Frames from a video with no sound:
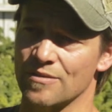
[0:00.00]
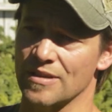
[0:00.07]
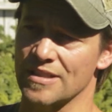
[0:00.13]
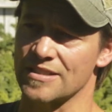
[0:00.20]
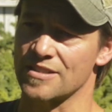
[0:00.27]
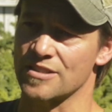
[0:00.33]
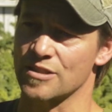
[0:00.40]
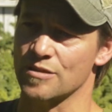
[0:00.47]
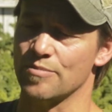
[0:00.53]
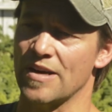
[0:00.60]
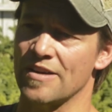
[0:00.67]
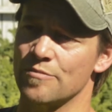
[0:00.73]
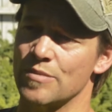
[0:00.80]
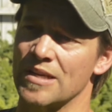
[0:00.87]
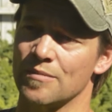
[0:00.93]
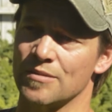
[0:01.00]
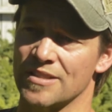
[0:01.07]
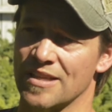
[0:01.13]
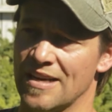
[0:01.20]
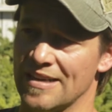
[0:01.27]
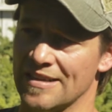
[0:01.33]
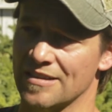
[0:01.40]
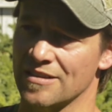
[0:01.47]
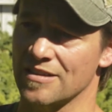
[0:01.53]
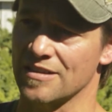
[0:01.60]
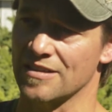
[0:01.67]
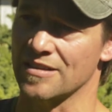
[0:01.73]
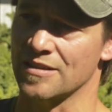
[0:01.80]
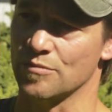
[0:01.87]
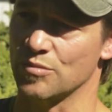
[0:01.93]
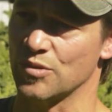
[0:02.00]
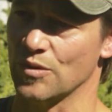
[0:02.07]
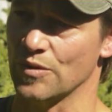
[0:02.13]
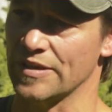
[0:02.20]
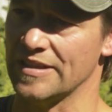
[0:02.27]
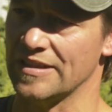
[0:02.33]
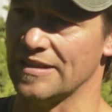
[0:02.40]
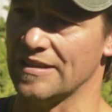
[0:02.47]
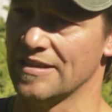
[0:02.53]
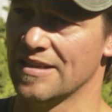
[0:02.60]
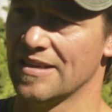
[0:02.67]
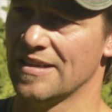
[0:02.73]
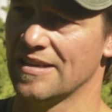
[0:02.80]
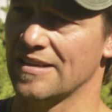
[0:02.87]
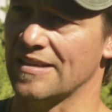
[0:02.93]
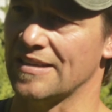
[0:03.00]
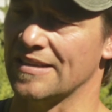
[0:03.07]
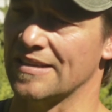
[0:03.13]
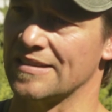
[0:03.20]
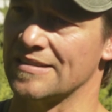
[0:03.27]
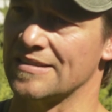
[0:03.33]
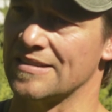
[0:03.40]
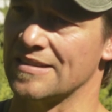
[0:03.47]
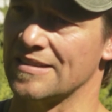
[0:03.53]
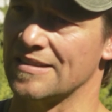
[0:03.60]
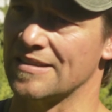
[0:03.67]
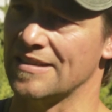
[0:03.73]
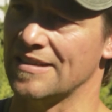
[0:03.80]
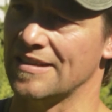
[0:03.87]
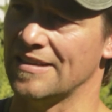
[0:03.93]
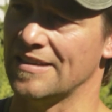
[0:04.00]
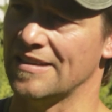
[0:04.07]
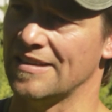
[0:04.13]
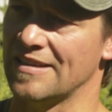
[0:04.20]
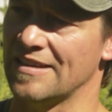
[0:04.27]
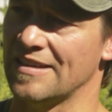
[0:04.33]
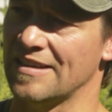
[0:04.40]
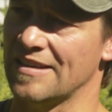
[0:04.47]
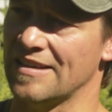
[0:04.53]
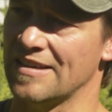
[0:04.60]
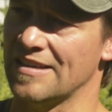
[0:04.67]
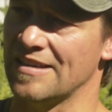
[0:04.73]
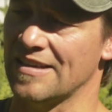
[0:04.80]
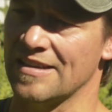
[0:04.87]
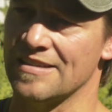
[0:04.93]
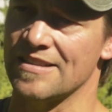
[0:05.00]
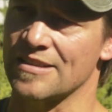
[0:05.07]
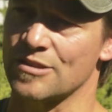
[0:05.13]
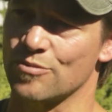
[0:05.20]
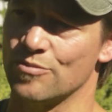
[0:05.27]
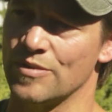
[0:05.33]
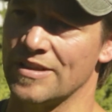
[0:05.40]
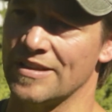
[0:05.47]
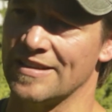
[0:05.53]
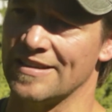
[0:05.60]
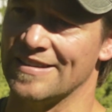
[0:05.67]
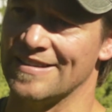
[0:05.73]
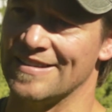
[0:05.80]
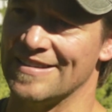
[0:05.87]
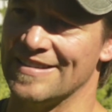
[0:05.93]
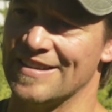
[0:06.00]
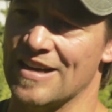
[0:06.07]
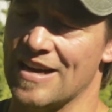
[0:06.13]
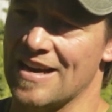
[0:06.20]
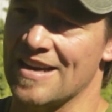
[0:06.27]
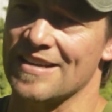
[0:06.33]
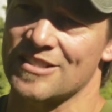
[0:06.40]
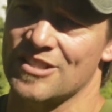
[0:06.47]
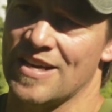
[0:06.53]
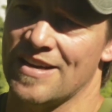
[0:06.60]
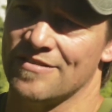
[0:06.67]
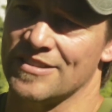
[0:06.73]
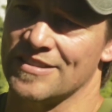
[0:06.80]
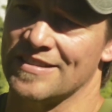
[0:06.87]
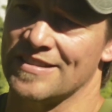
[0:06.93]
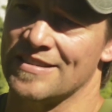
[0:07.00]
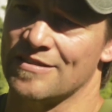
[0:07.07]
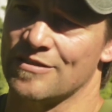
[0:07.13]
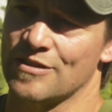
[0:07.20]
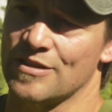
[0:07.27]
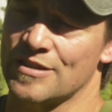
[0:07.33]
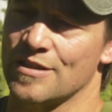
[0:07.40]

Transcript: a relationship. I've been able to hire an employee and uh, and thus we I actually have a, a, a